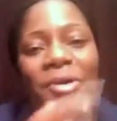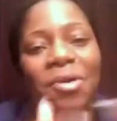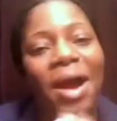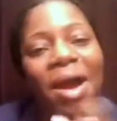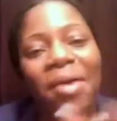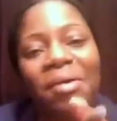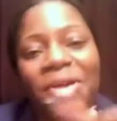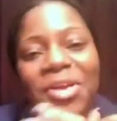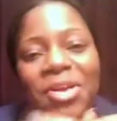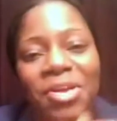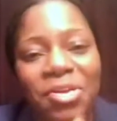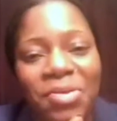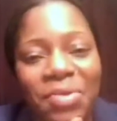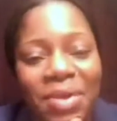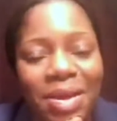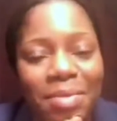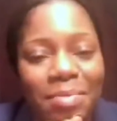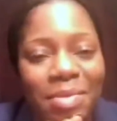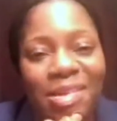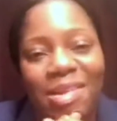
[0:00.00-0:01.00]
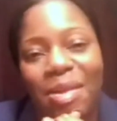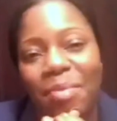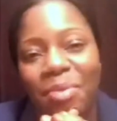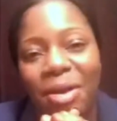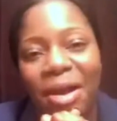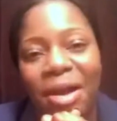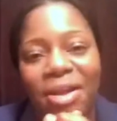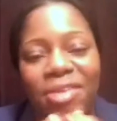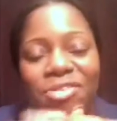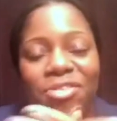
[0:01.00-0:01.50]
how are you doing, Mr.
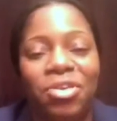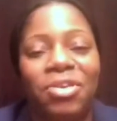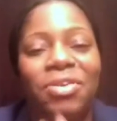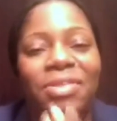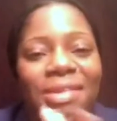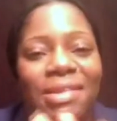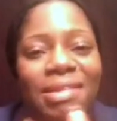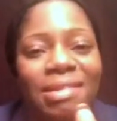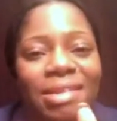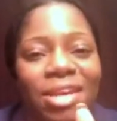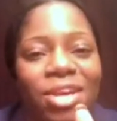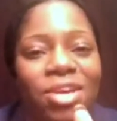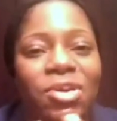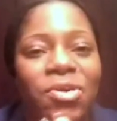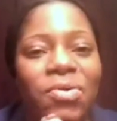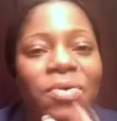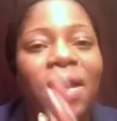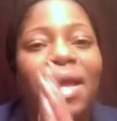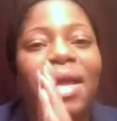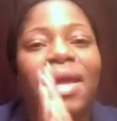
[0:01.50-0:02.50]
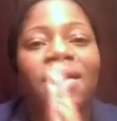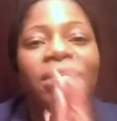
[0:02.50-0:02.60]
Brown? It's good to see you.